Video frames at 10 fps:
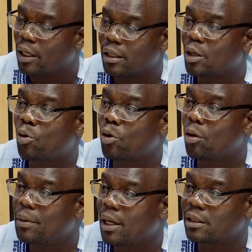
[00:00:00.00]
the
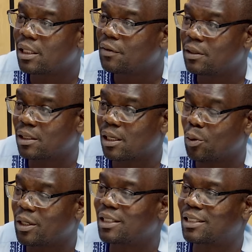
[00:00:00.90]
economy and services are
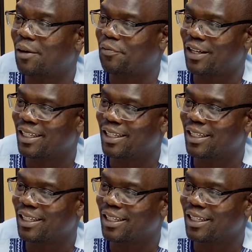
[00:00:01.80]
already suffering.